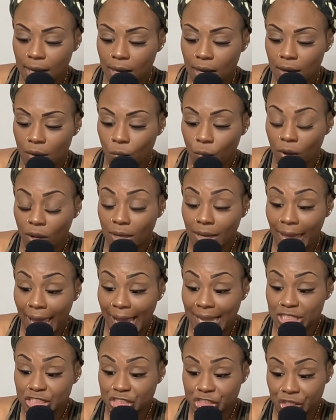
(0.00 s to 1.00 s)
Well,
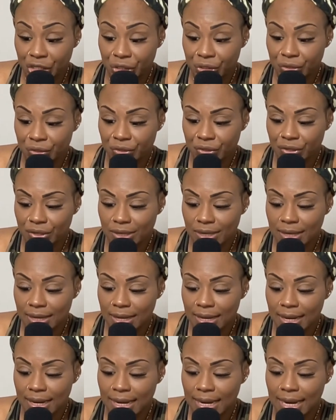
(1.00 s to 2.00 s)
last year,
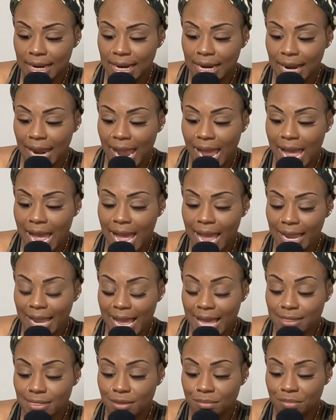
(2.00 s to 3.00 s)
I
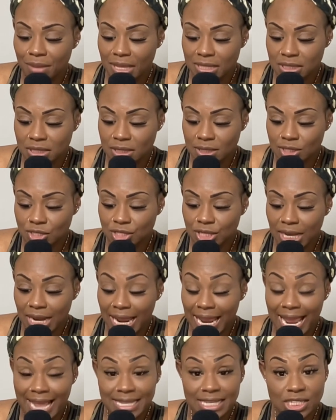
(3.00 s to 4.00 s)
got the message that I
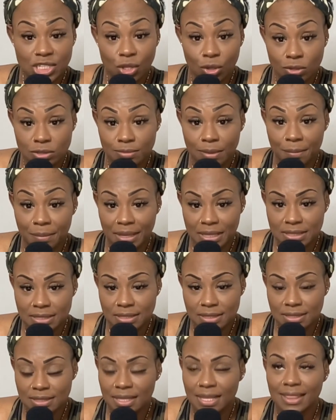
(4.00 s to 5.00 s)
had to close my
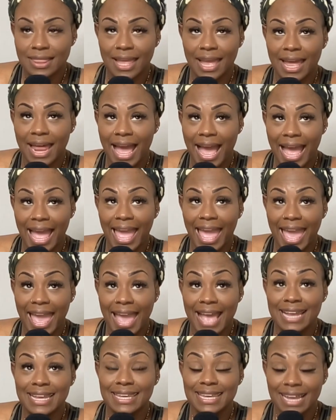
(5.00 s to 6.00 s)
business, that I
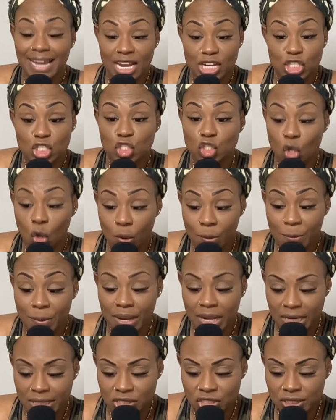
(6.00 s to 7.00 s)
had done so
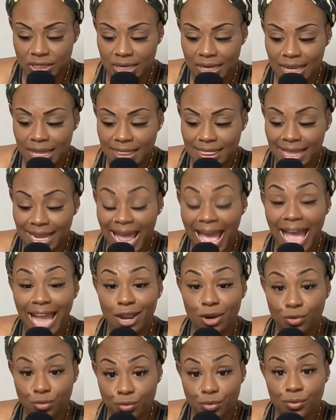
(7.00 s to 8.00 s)
much that I
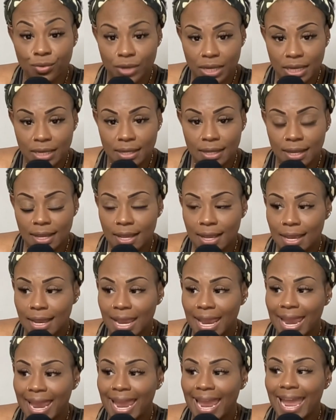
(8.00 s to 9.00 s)
outgrew it.
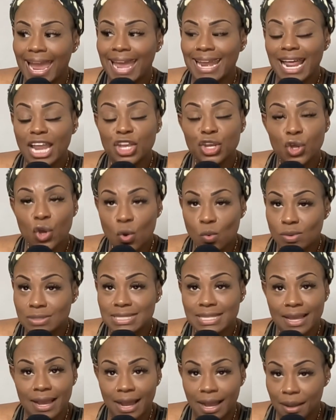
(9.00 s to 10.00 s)
And I knew it
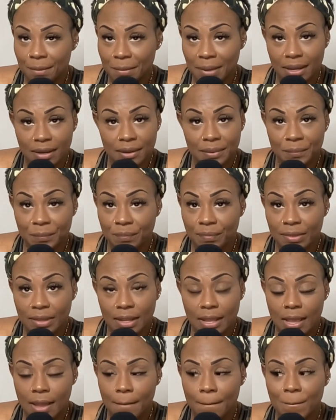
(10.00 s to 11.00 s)
was coming
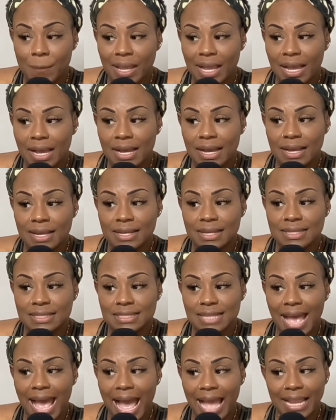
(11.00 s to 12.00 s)
because
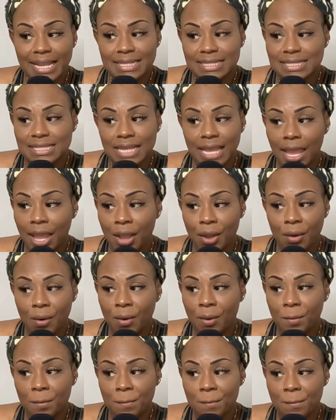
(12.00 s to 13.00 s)
I could
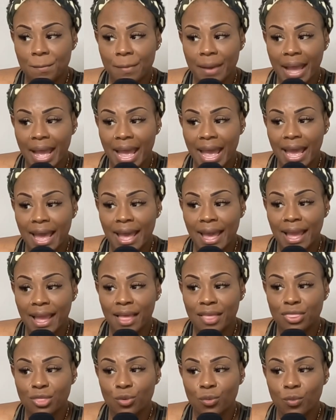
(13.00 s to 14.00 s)
tell
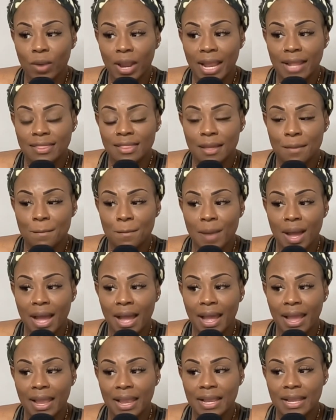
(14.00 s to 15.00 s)
by the way that
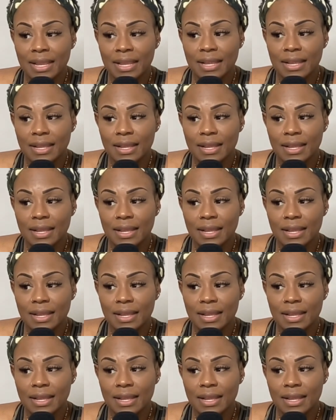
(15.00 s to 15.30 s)
I